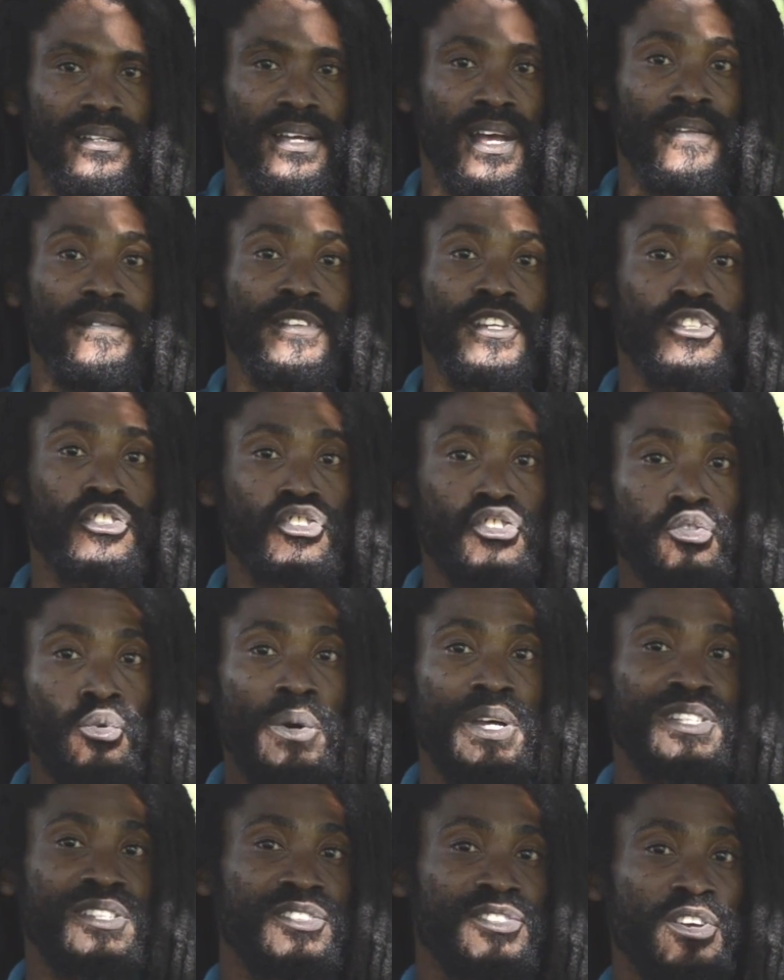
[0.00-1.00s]
and their
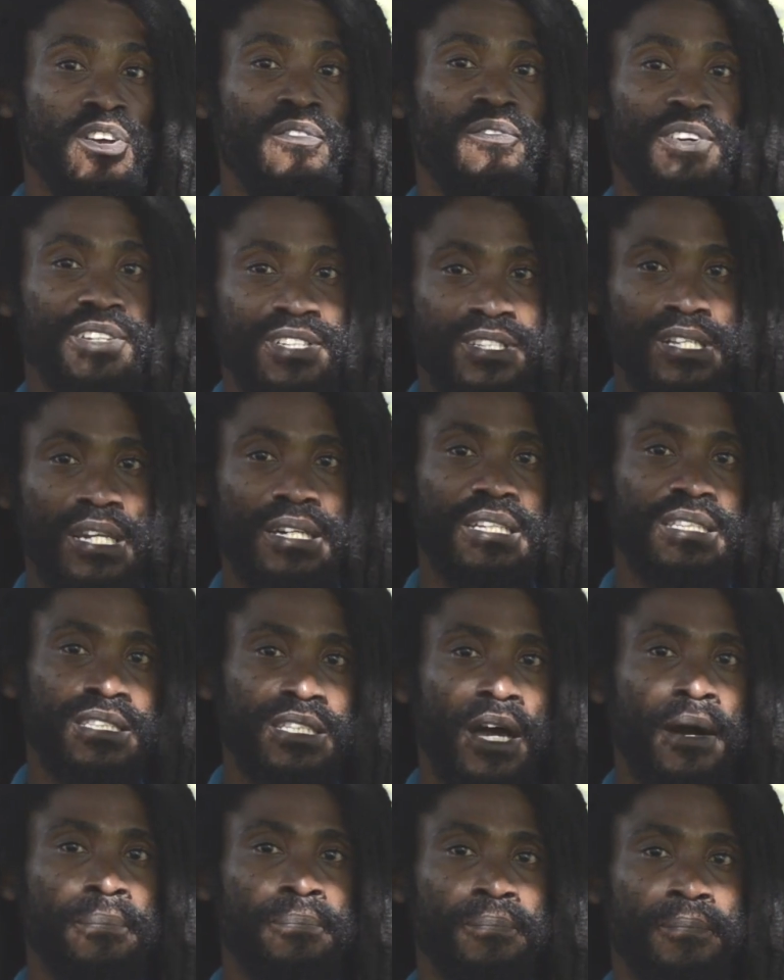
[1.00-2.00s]
truest servants at the
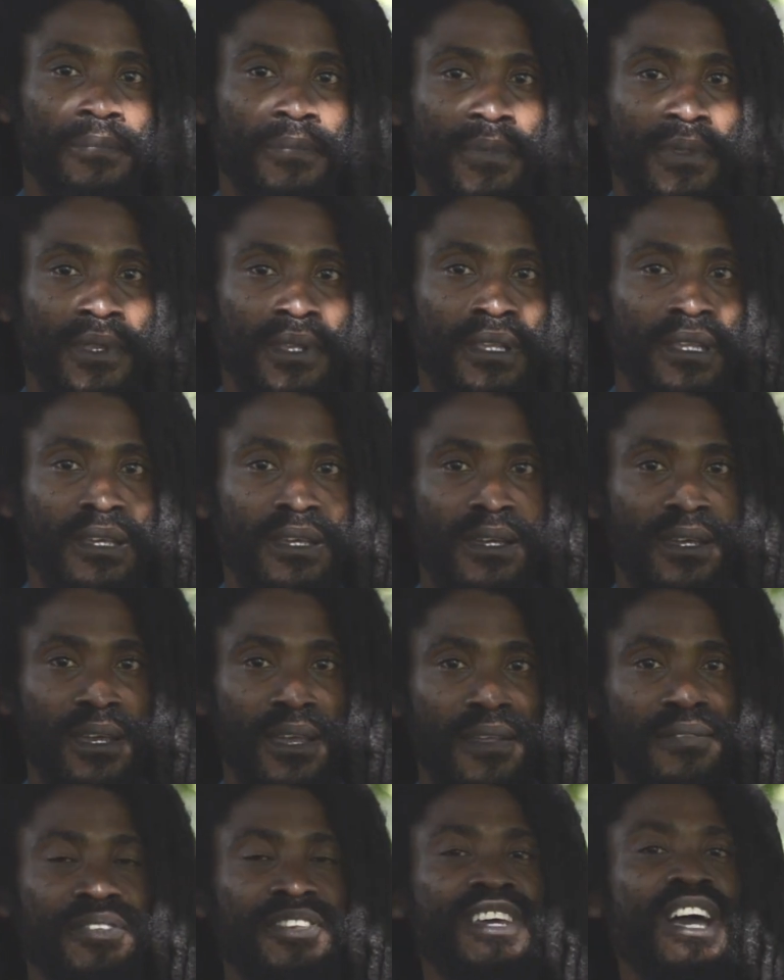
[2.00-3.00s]
top
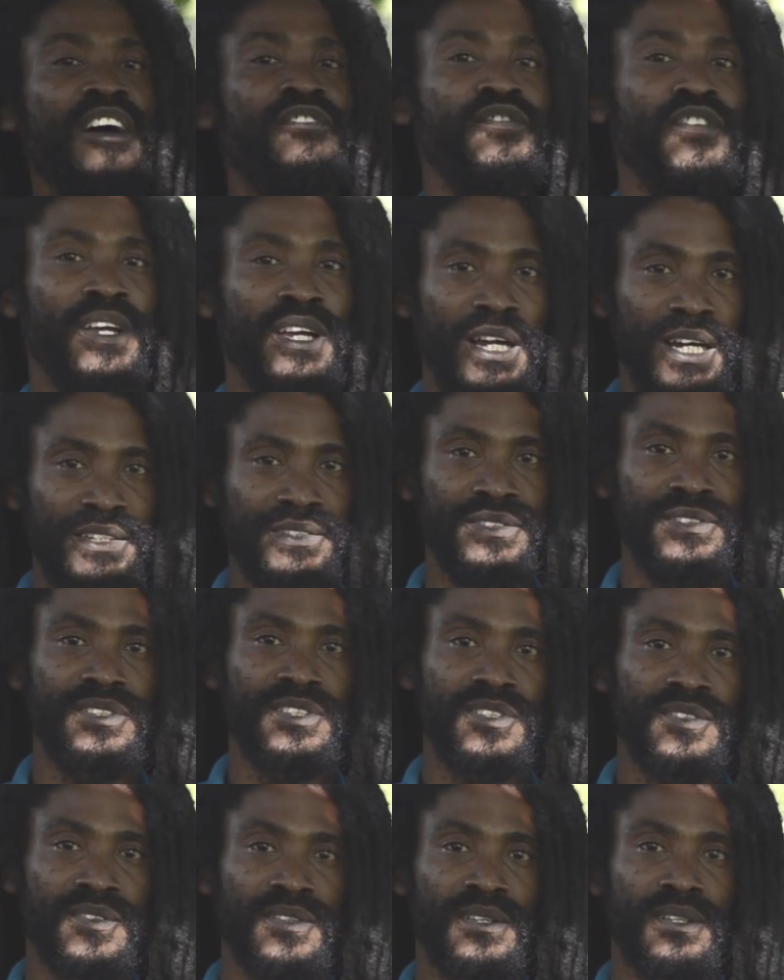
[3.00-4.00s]
and the Africans
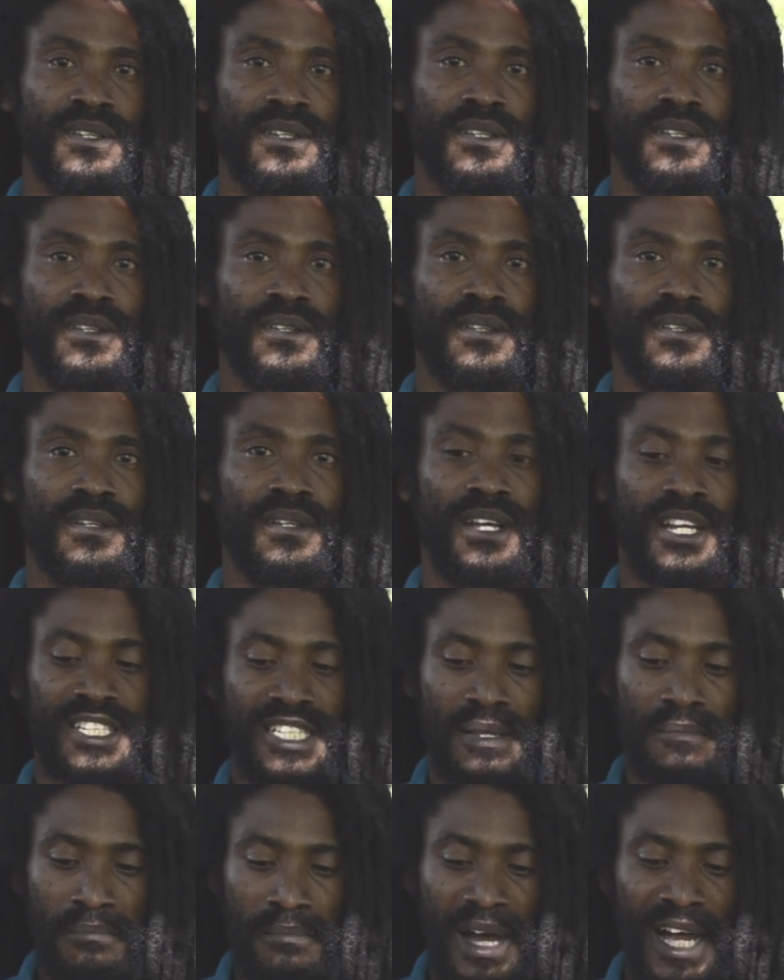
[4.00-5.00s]
as
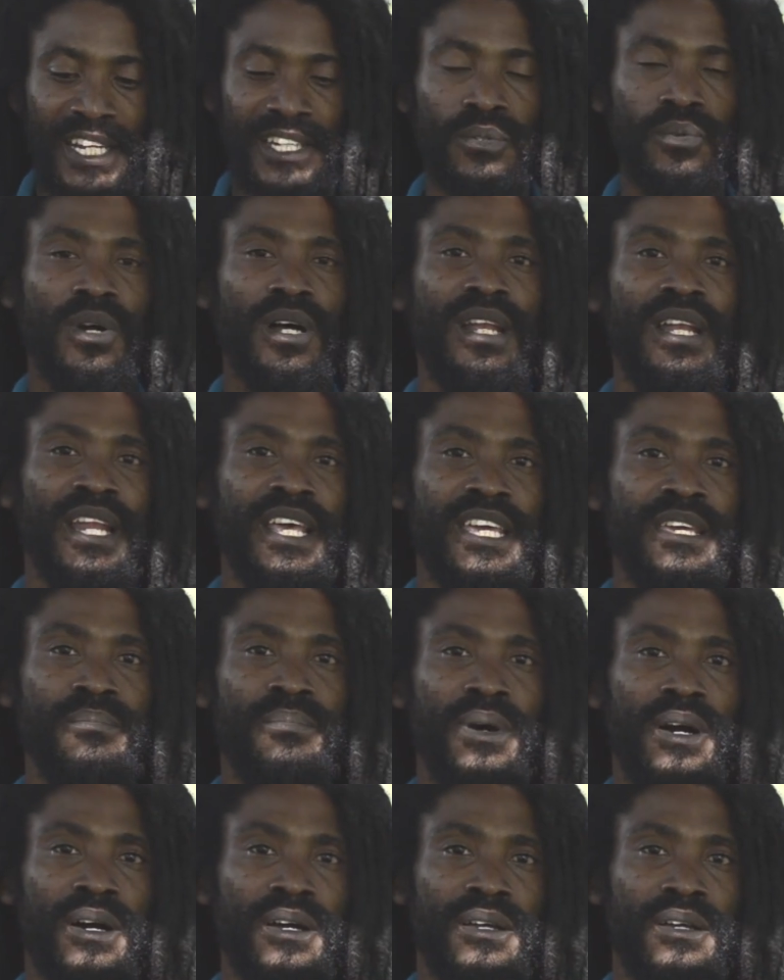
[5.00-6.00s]
the manual
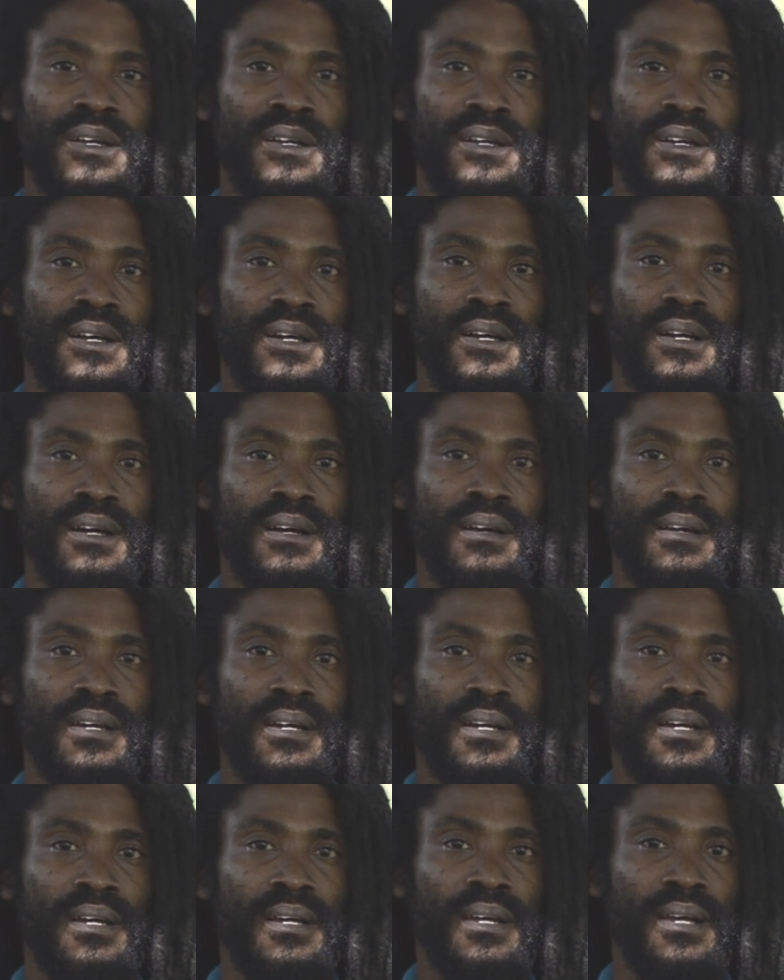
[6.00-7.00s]
labor
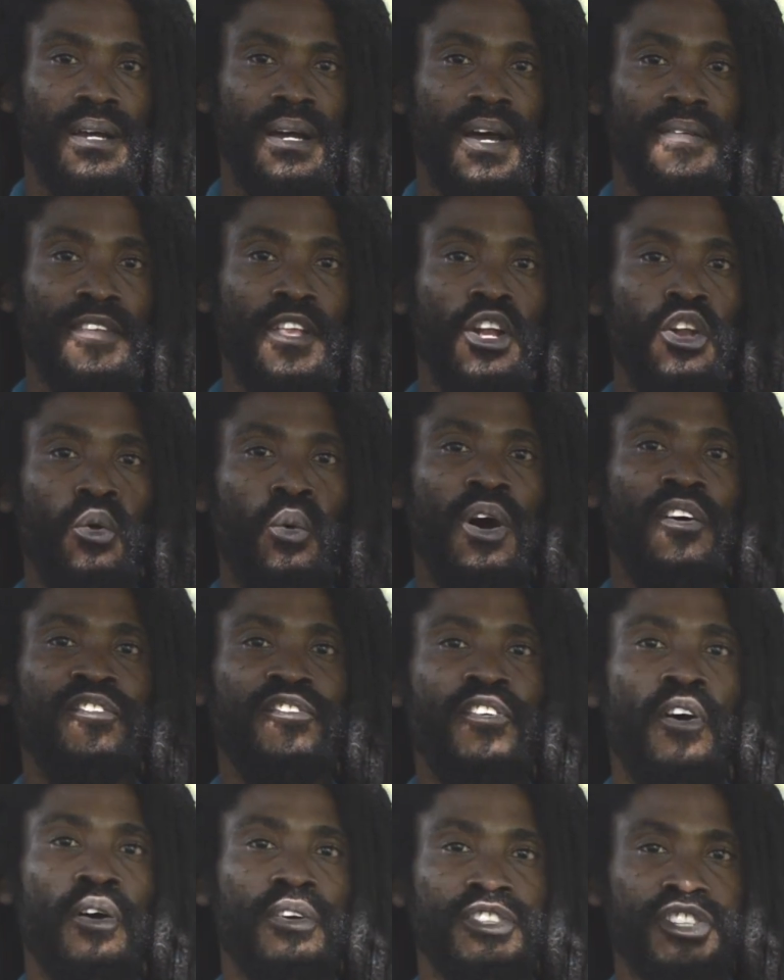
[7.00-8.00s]
and the lower
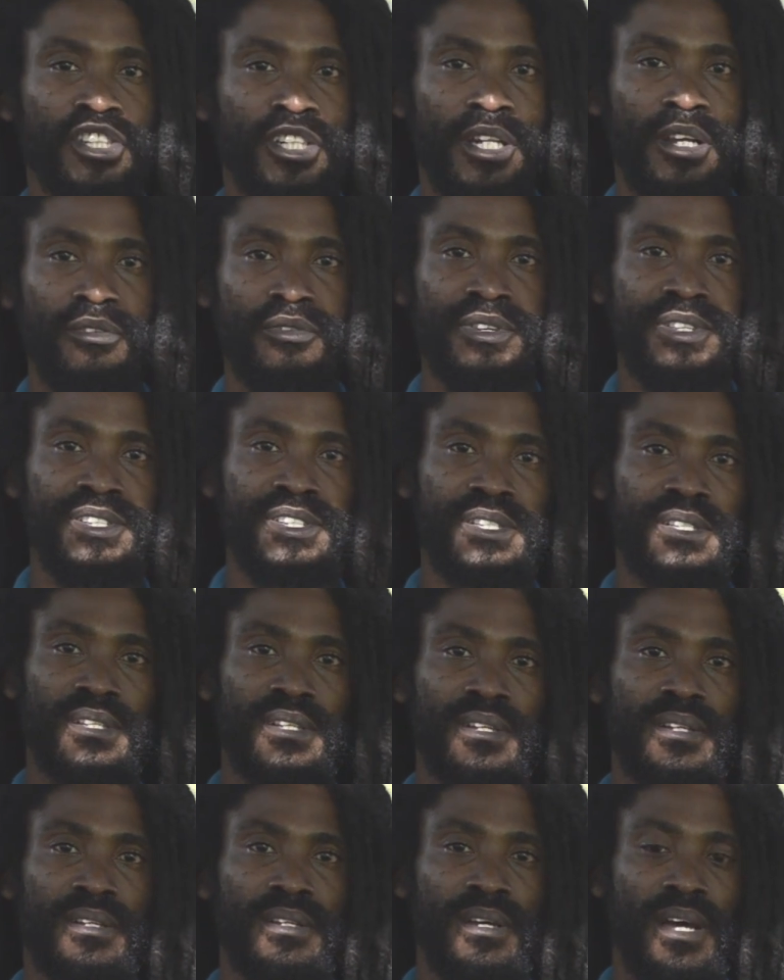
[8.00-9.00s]
functionaries
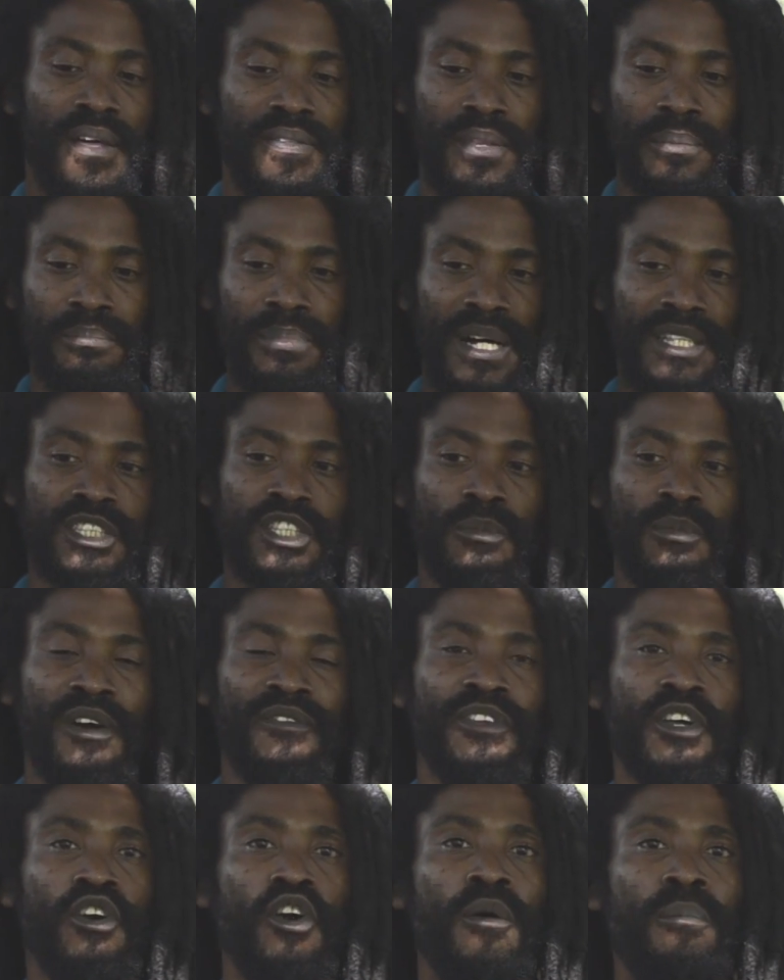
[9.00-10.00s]
at the bottom of
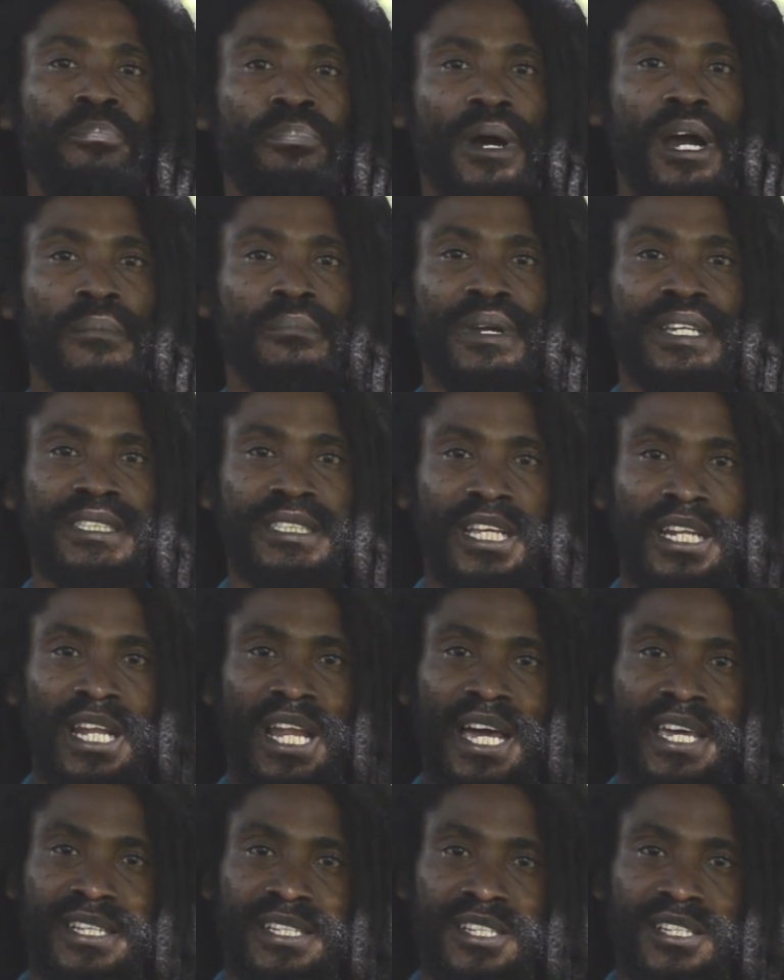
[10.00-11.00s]
the
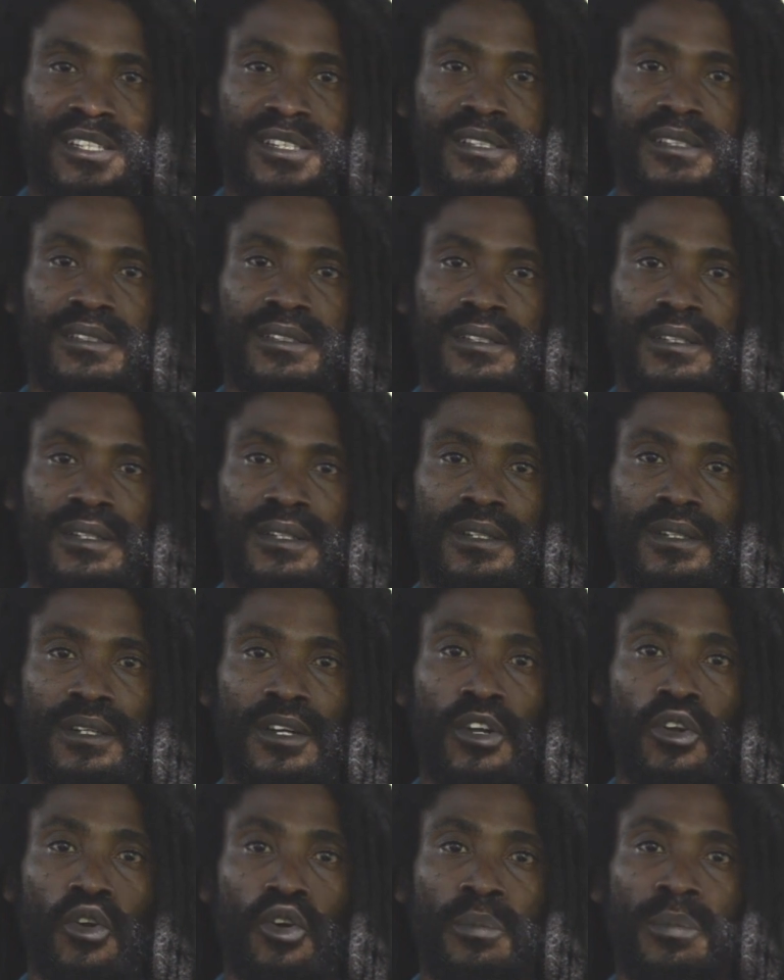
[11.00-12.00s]
compartmentalized
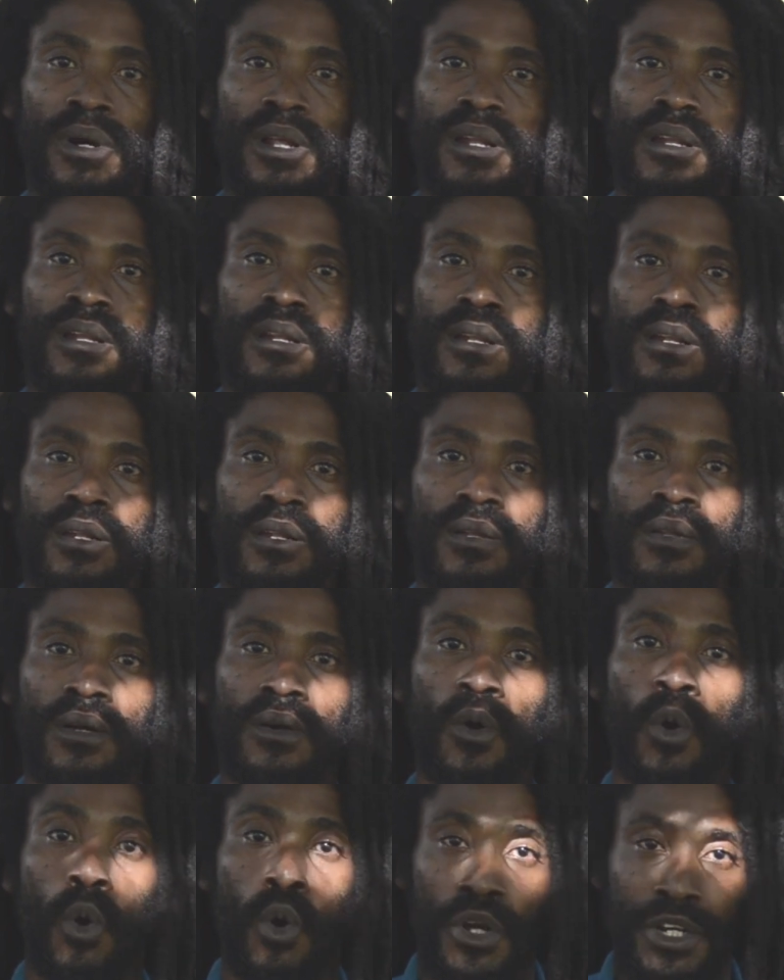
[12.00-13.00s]
global
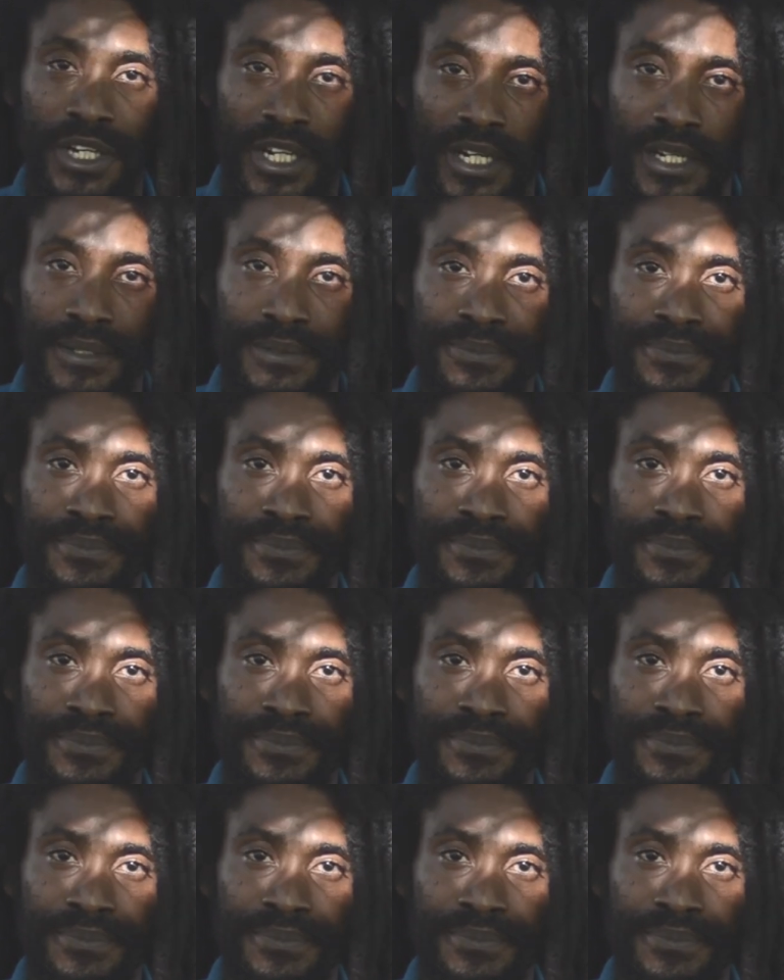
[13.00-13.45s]
order.